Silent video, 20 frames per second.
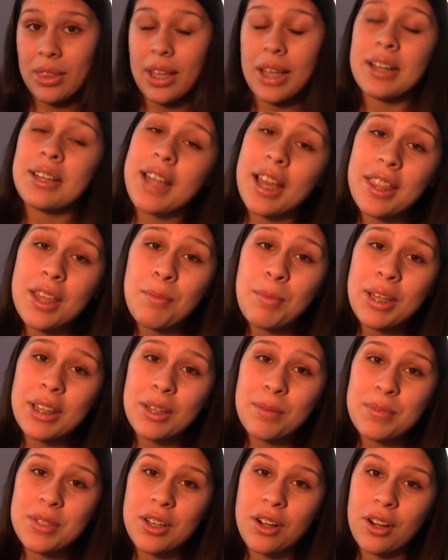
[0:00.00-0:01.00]
now that my
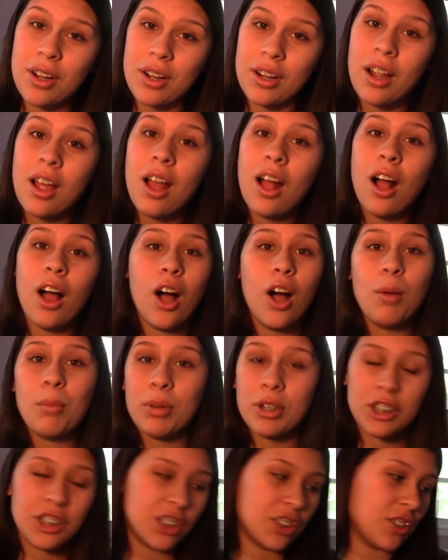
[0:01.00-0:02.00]
lips are all
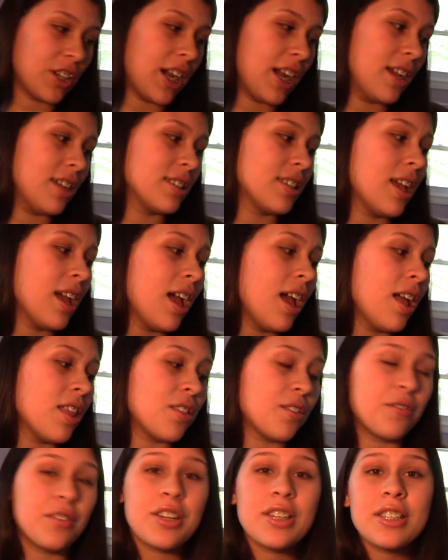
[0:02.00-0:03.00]
moisturized,
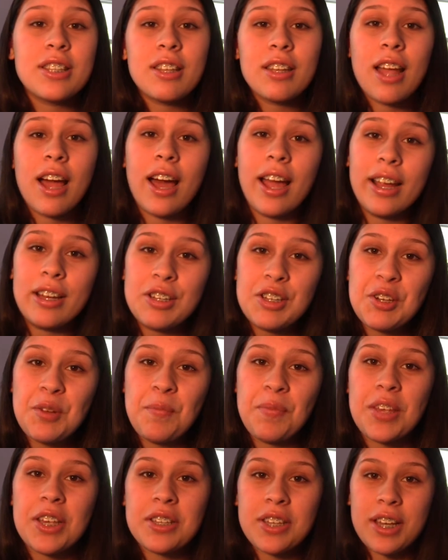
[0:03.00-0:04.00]
the first thing I do
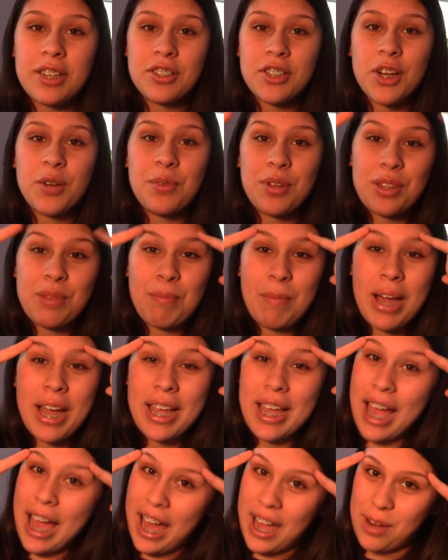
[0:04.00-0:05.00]
is I start with
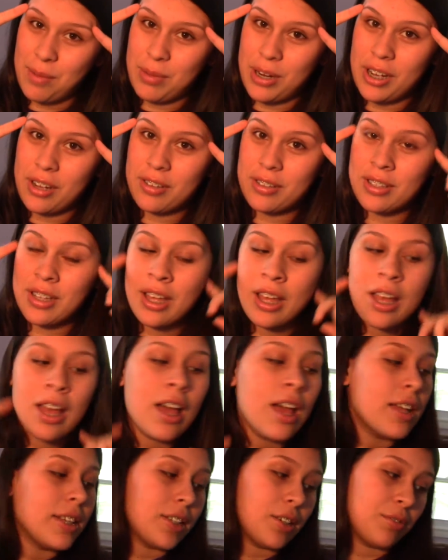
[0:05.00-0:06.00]
my eyebrows.
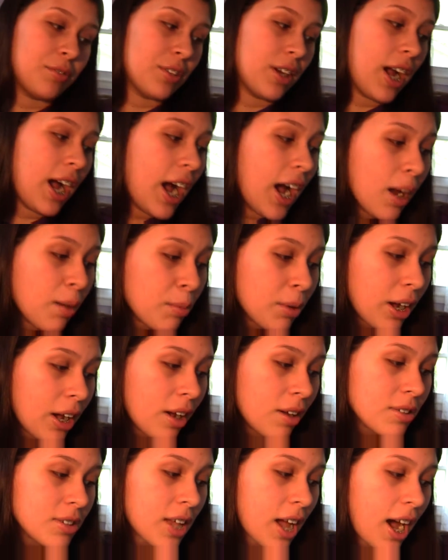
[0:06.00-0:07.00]
Now for
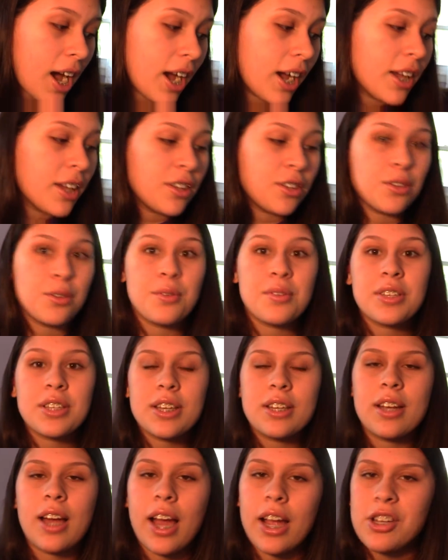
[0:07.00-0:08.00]
eyebrows, I use
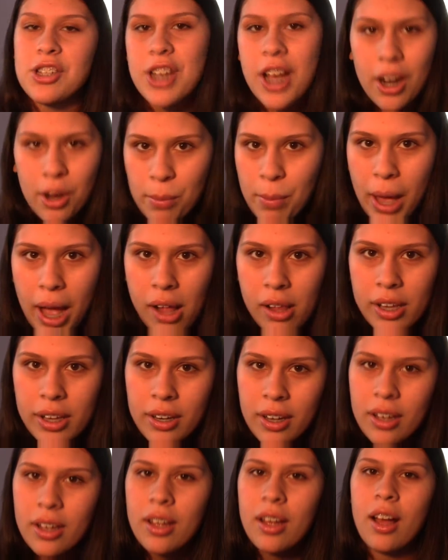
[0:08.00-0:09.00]
an eyeshadow palette.
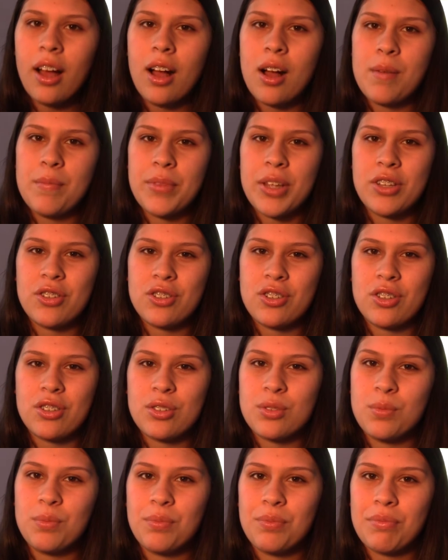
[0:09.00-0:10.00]
That's
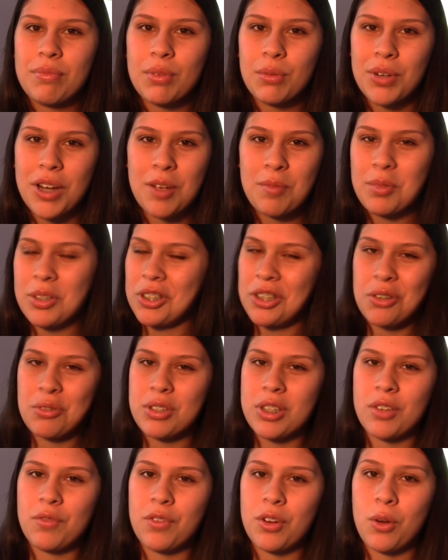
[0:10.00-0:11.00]
just what I've been
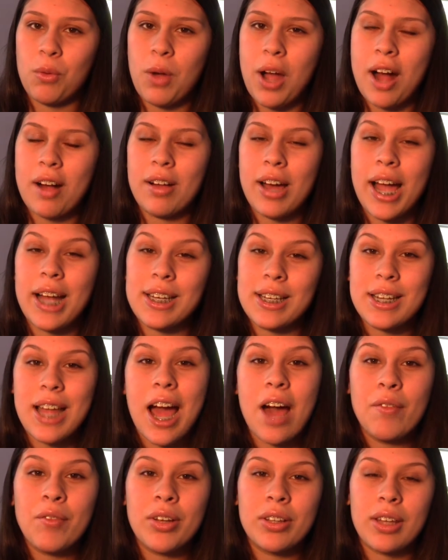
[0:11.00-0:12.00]
using for a while. I did
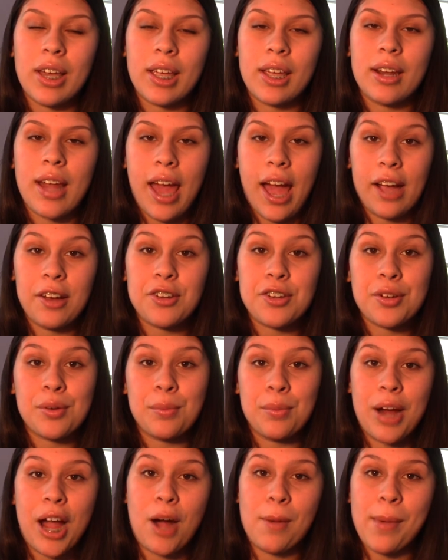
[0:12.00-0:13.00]
have like an actual
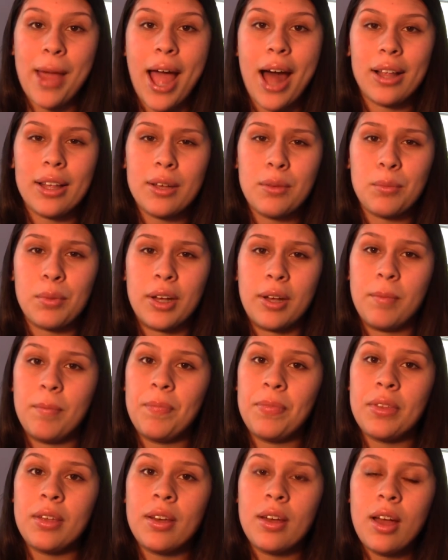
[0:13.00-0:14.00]
brow palette, but
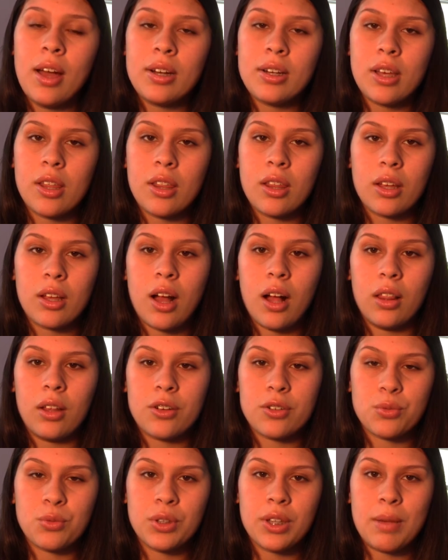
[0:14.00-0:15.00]
none of the
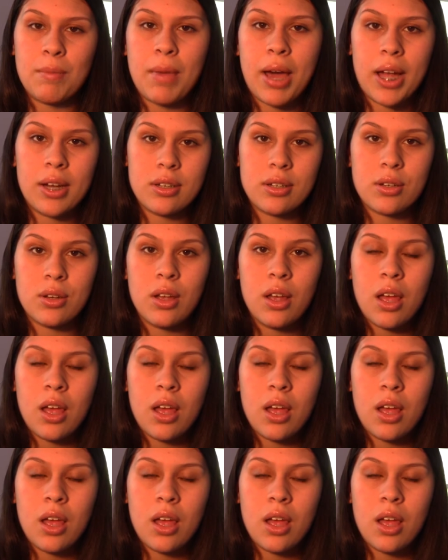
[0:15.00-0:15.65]
colors really matched